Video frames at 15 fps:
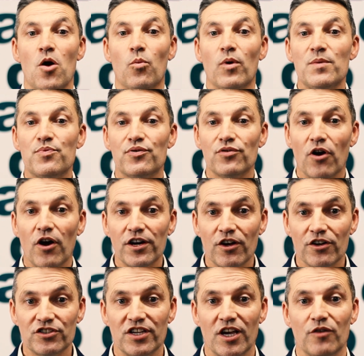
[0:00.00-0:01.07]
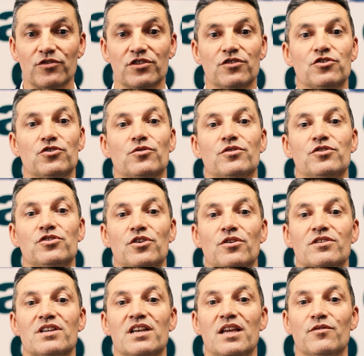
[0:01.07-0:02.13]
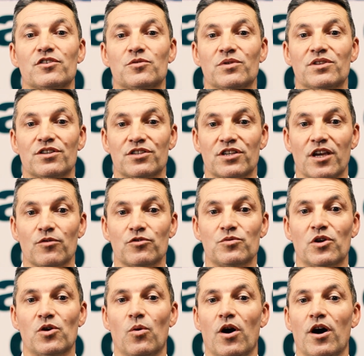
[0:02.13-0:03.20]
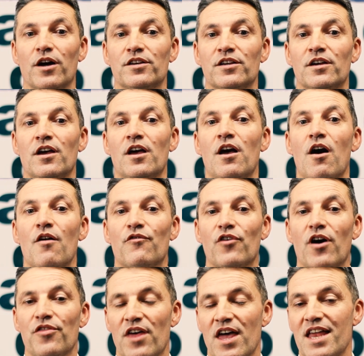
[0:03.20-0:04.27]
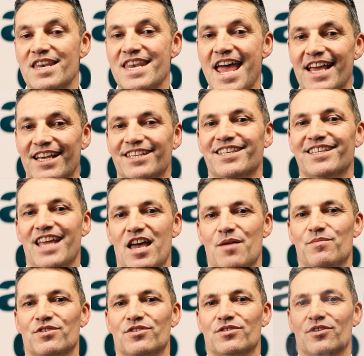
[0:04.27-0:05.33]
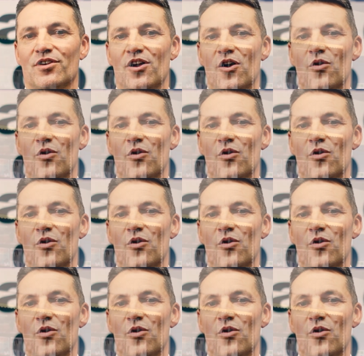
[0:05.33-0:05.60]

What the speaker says: We pride ourselves in ensuring students leave us with the skills required for their next steps,